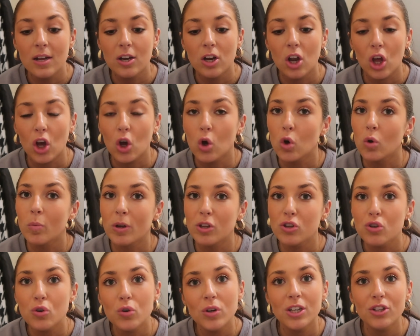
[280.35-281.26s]
like all
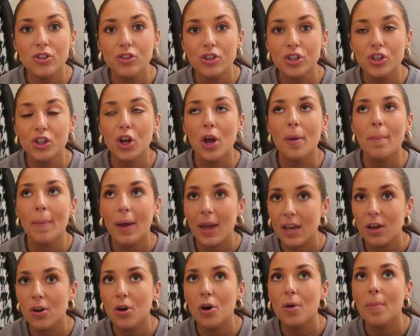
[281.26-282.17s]
my toiletries, you know,
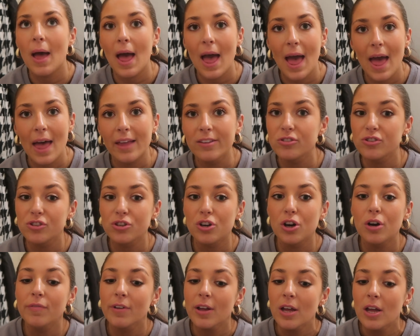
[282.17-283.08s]
makeup, hair
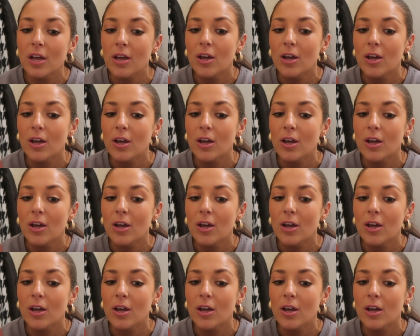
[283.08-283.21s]
stuff.